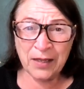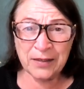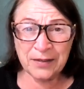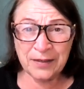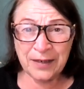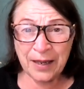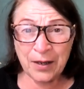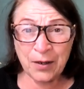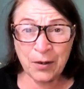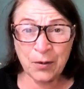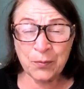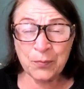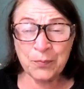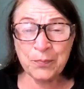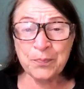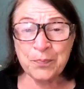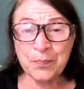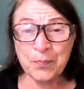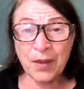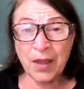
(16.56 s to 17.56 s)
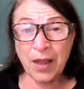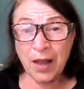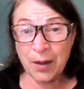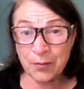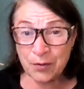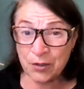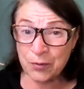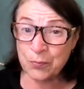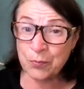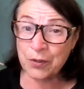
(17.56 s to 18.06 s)
Now, I'm
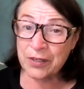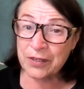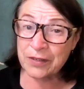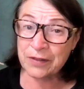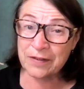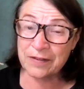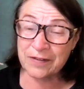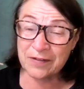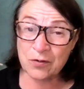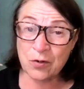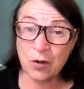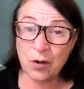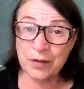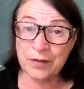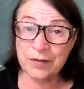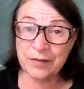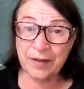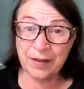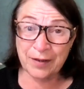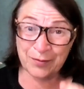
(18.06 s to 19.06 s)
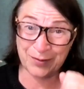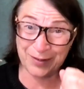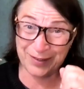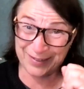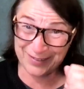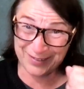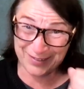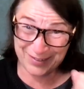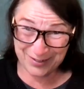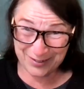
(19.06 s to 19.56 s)
going to break this talk down
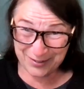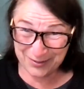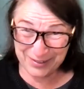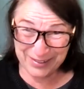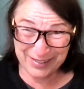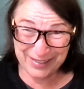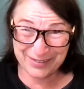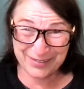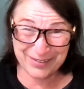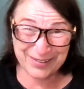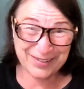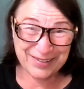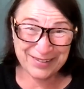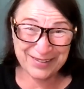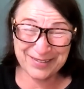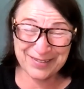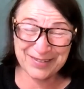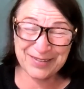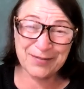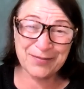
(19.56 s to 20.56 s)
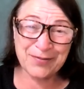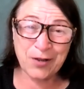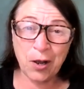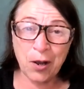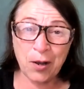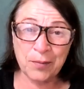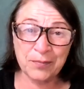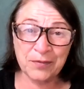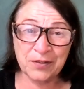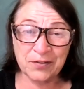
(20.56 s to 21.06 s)
into three areas of
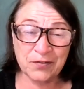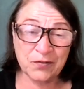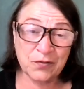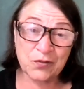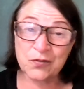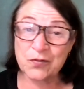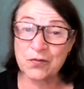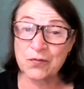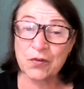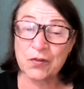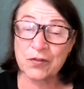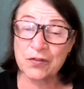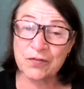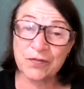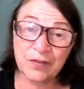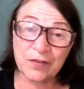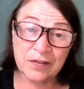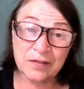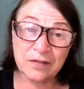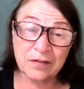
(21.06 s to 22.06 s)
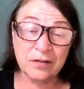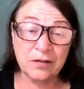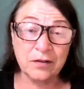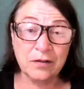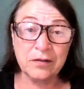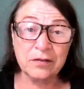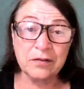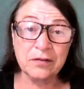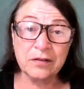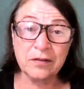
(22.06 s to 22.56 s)
calmness. First of all, the
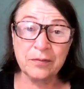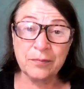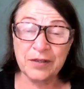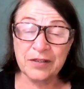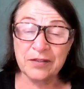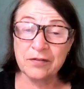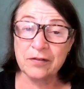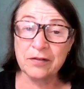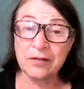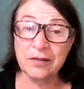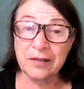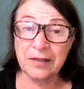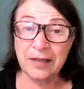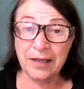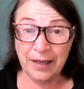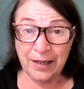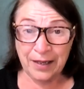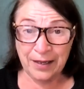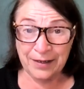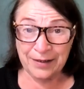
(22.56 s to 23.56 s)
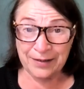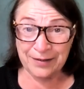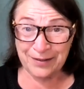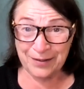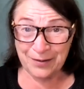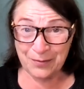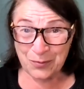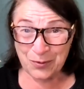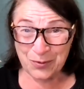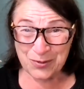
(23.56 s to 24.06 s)
physical, the mental, and the
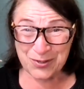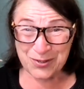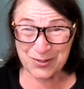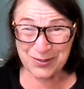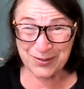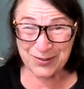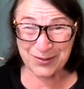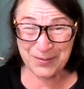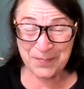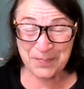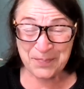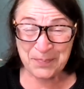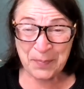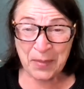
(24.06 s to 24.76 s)
emotional.